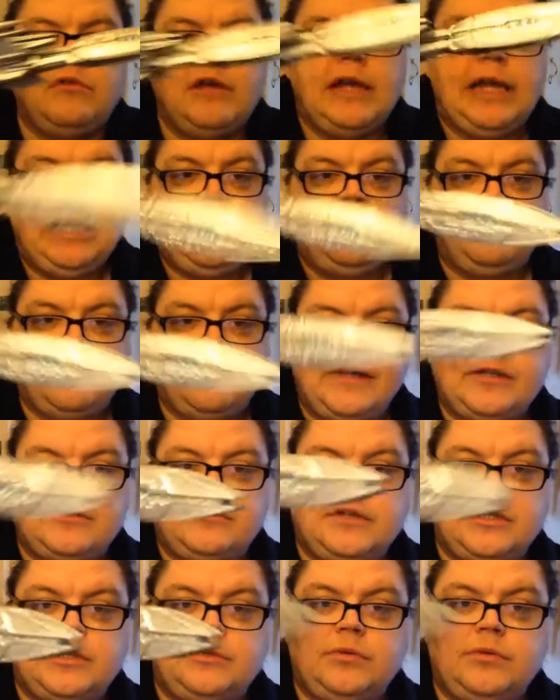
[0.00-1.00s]
really
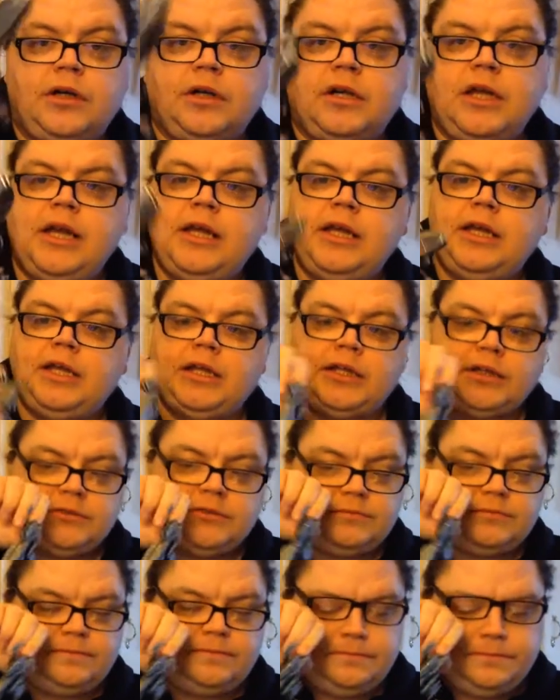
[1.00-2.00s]
impressed with this one.
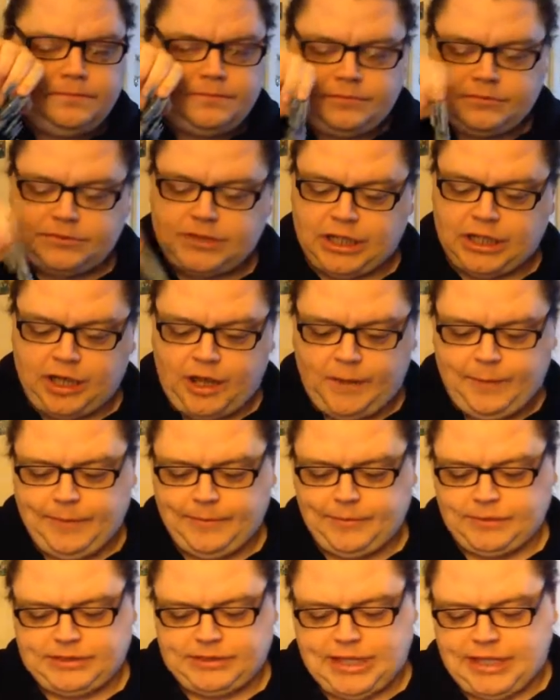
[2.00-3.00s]
A lot of
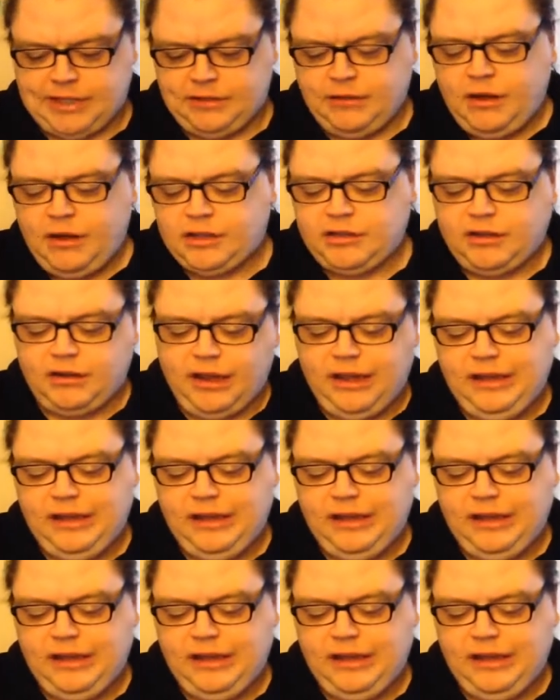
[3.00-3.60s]
people saying, "Oh, I don't